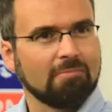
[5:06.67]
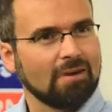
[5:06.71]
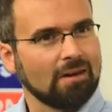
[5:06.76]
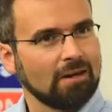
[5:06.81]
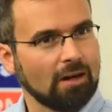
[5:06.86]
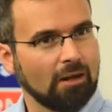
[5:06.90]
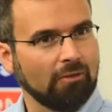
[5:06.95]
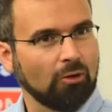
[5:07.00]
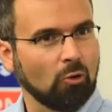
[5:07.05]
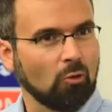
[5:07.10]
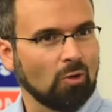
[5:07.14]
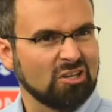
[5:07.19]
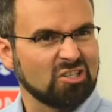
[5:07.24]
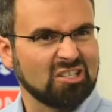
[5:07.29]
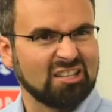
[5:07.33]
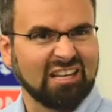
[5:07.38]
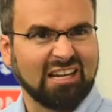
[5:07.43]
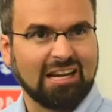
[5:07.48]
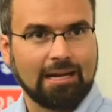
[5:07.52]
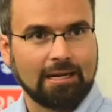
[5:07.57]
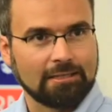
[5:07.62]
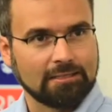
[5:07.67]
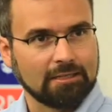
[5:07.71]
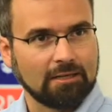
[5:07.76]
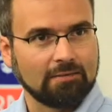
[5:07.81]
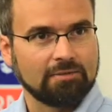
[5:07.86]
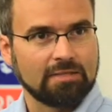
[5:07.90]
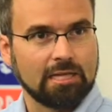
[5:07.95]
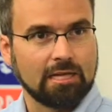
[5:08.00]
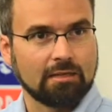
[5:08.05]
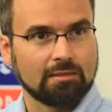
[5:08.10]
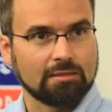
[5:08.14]
Another question that kind of
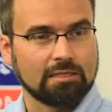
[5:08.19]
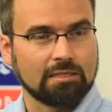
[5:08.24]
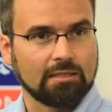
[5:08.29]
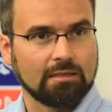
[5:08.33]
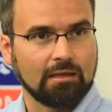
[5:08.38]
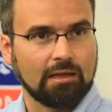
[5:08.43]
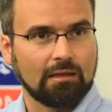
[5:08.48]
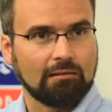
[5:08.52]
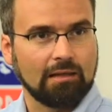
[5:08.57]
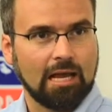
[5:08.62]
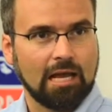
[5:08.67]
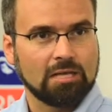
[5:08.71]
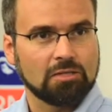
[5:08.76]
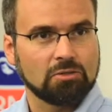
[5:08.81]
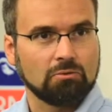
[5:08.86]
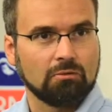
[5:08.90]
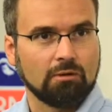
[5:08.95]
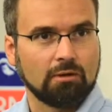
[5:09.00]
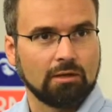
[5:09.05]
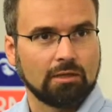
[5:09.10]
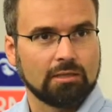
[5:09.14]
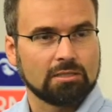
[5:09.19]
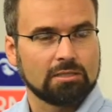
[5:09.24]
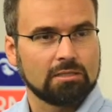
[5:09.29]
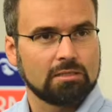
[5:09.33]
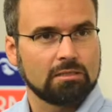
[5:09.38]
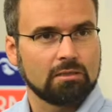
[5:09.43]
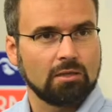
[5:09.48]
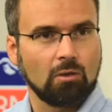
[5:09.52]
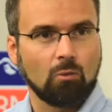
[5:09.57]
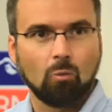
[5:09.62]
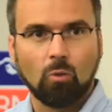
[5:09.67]
dovetails into that last one is,
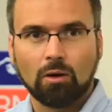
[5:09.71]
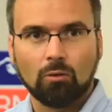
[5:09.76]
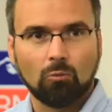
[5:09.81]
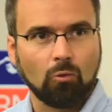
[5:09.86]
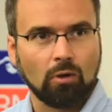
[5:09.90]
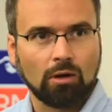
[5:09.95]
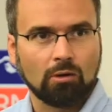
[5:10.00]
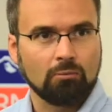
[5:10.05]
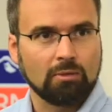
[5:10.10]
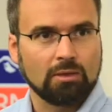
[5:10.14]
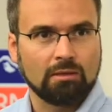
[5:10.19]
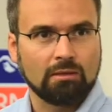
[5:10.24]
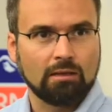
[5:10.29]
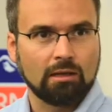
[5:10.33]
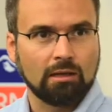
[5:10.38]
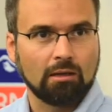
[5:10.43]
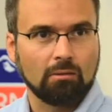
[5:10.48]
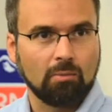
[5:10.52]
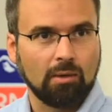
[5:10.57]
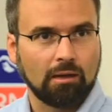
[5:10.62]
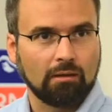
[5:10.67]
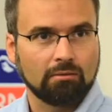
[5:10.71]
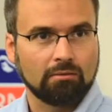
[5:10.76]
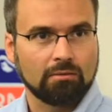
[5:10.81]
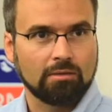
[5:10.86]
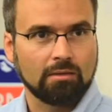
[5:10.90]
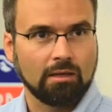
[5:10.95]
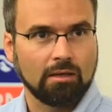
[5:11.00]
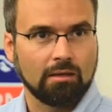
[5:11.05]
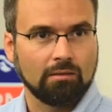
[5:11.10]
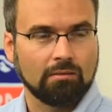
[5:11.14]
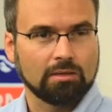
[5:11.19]
what can we think about
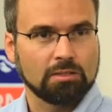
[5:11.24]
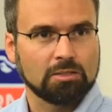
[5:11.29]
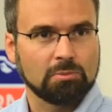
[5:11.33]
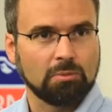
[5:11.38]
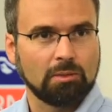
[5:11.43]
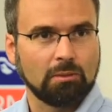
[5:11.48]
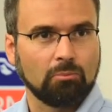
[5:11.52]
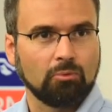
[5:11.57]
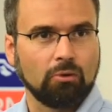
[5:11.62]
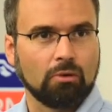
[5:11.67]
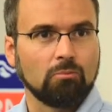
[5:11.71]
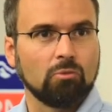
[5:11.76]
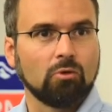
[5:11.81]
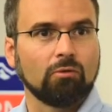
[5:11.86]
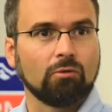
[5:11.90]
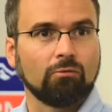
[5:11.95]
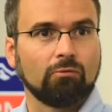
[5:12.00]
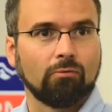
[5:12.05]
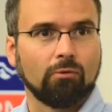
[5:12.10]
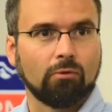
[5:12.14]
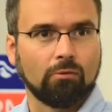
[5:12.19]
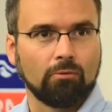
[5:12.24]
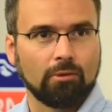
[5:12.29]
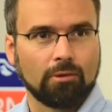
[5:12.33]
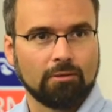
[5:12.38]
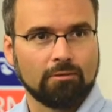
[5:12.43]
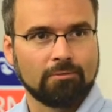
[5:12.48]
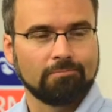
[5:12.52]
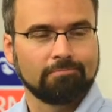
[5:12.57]
the split point moving forward?